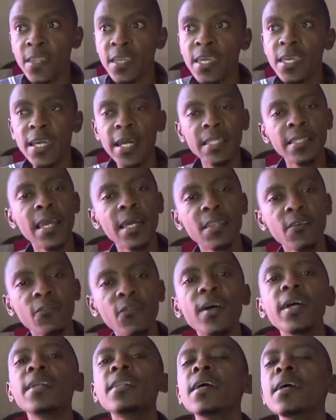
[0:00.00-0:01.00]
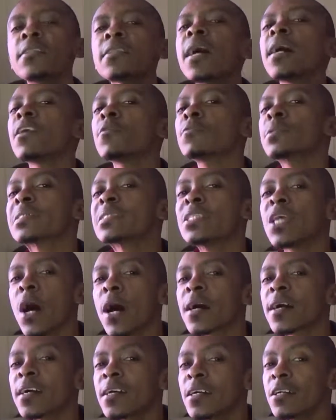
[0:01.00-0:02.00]
He identified that it was
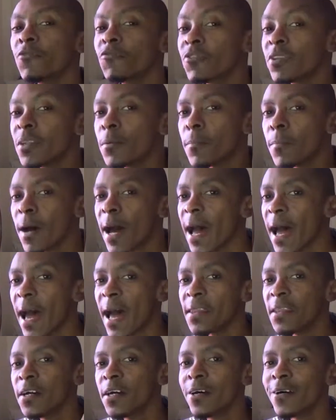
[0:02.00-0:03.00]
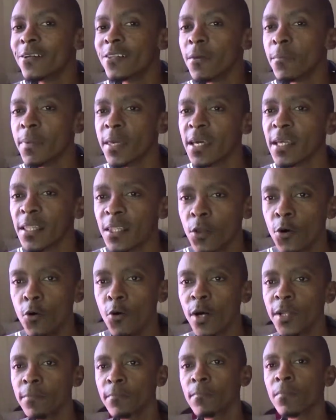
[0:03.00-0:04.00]
not good for the man to be
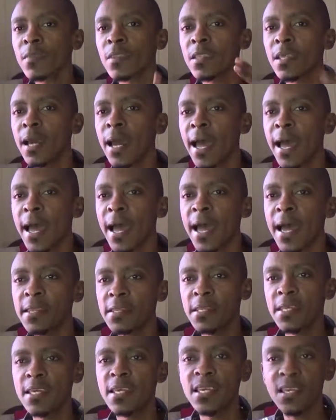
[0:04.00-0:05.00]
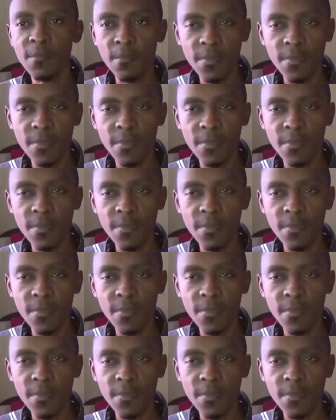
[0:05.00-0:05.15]
alone, and he